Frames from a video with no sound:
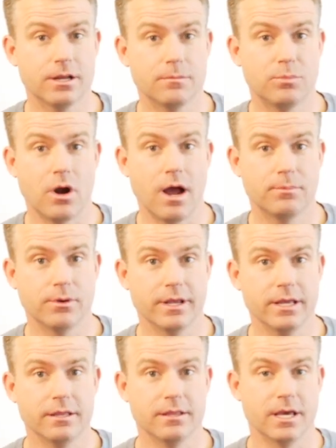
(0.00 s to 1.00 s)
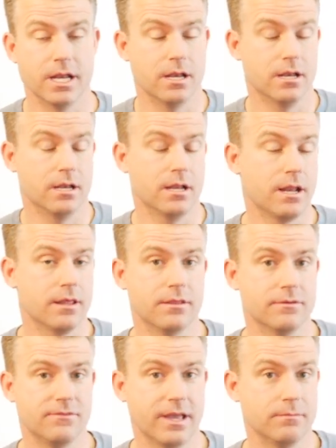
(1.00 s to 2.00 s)
a property that none of
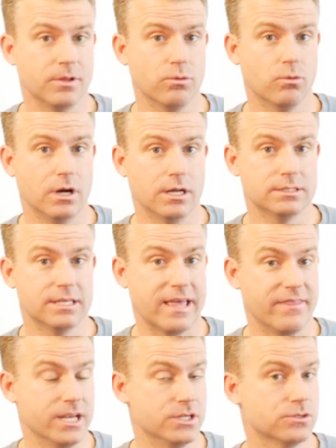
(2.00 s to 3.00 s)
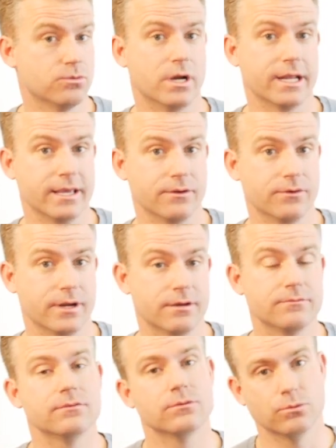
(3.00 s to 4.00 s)
the family wants and they just want to get rid
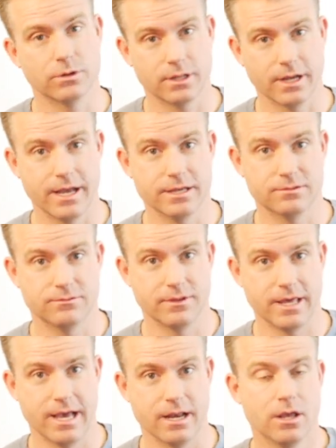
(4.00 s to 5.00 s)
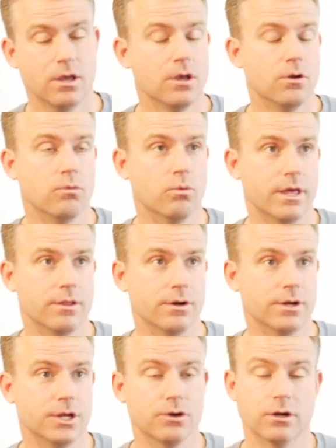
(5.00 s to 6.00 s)
of, we're the guys for that.
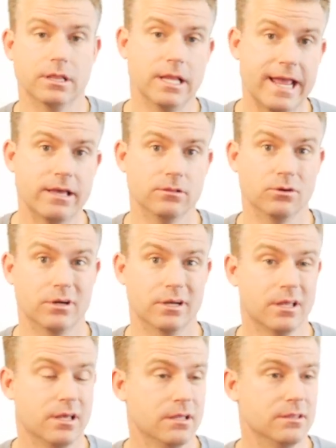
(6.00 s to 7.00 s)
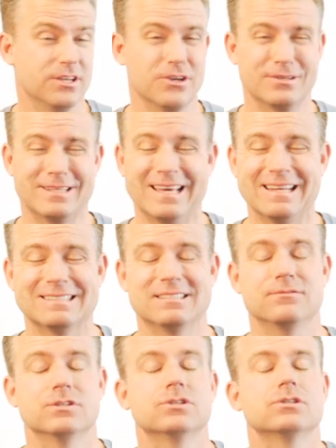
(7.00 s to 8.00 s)
Whether you're a landlord that your tenants
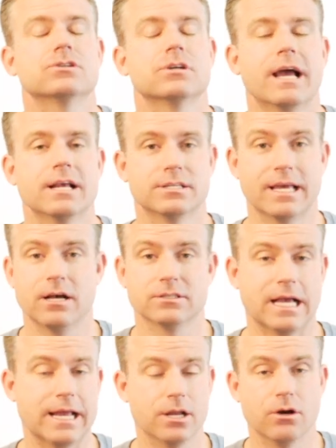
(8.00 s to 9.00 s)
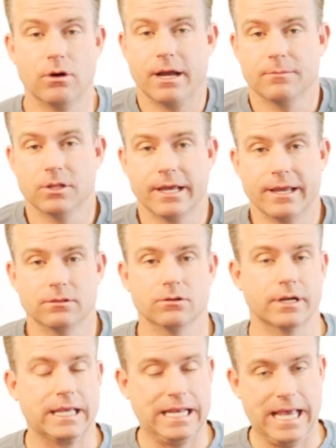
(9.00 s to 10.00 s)
have just trashed the house. I know, I'm a
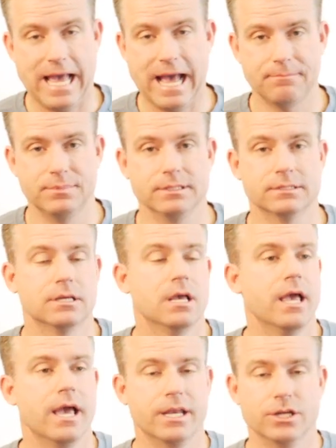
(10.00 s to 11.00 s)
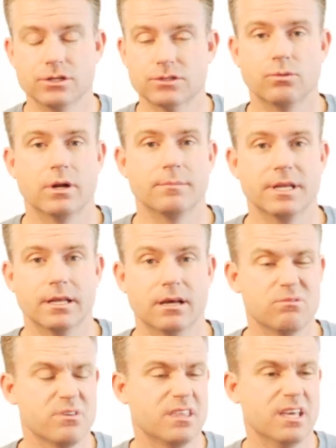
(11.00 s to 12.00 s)
landlord, it happens. And you just want to be
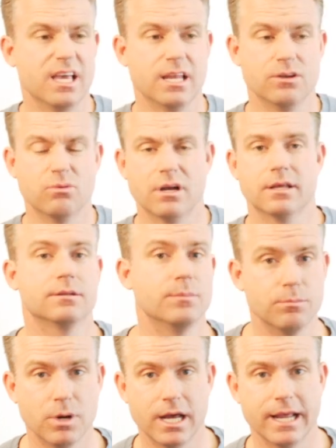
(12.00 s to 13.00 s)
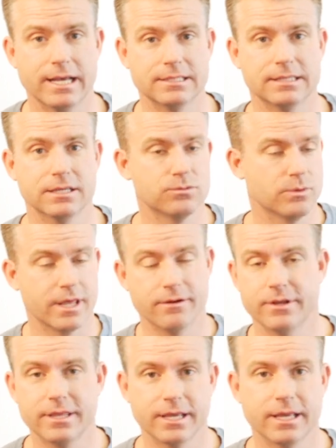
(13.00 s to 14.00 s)
done with it and you want it to be bought as is with
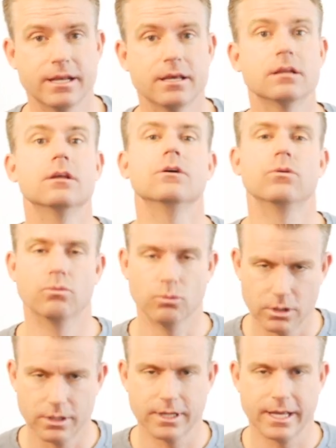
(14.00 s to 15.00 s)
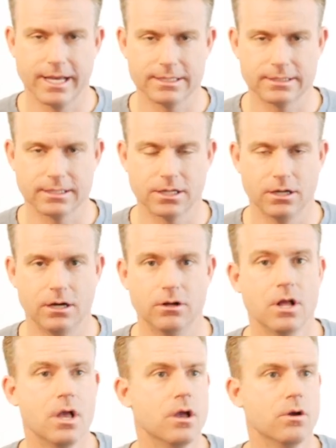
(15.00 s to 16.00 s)
everything in it, we're the guys to call.
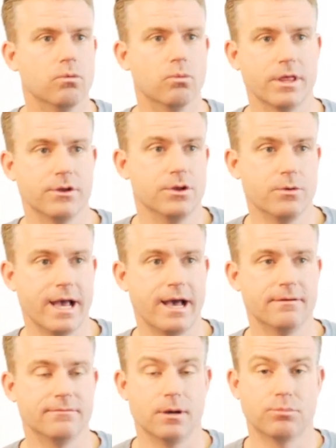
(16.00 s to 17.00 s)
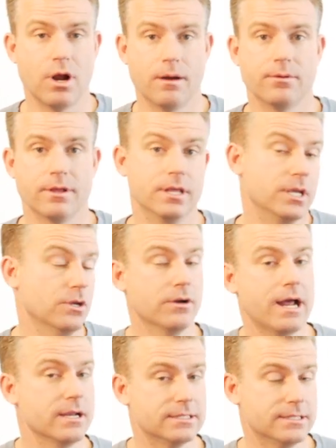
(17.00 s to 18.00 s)
Whether you have a property that you're
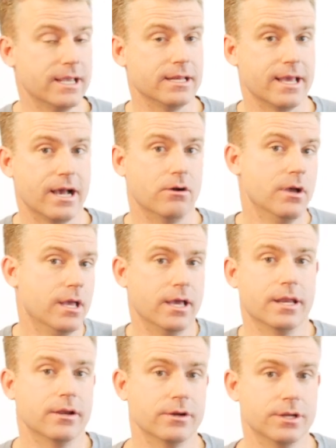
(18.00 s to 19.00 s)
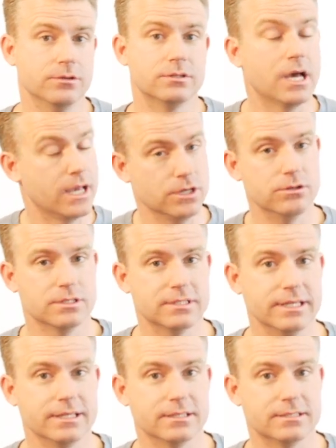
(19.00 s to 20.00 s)
out of state now and here in Utah, you just
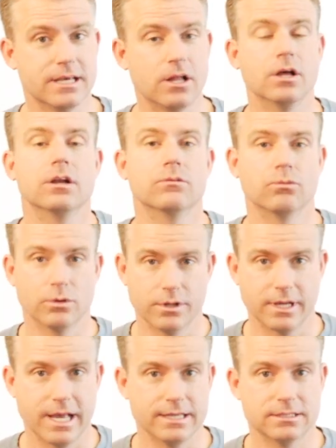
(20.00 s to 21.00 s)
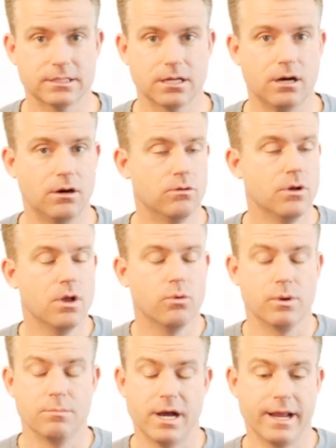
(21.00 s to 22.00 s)
need to sell it, we're the guys to call.
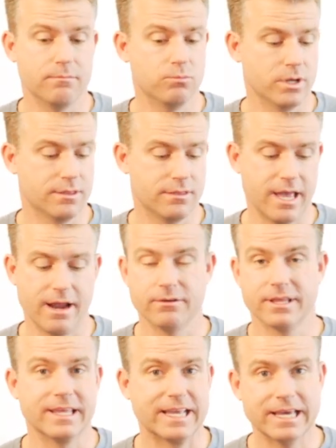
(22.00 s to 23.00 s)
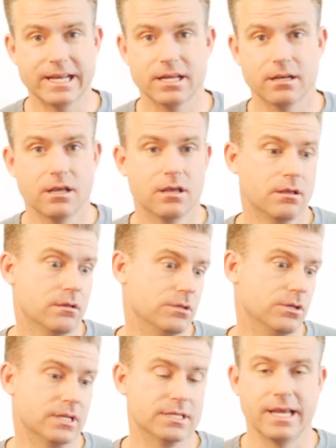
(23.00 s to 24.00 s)
We buy them with everything in it.
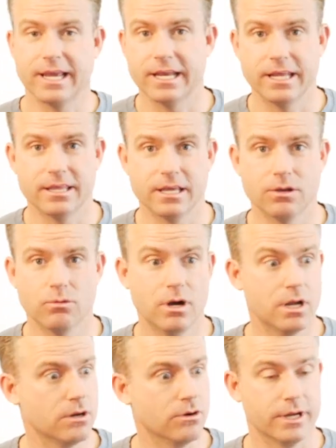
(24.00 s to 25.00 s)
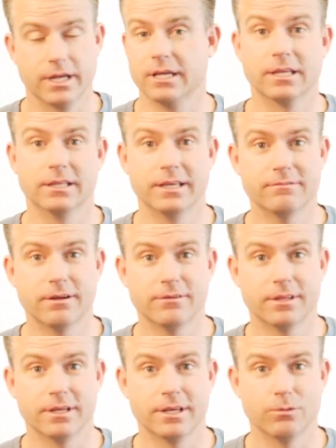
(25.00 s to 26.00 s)
You can take anything you want or you can leave
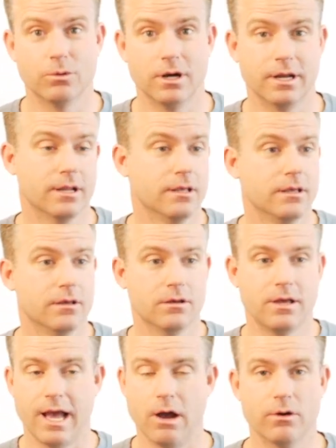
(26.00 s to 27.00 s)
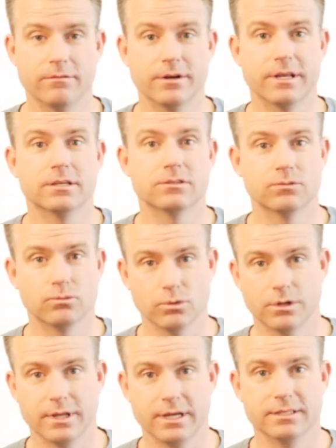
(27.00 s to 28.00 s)
everything you want. However it is,
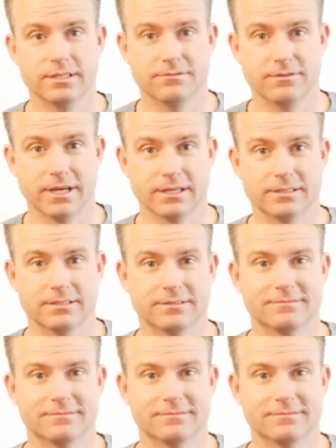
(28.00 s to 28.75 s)
we're the easy fix.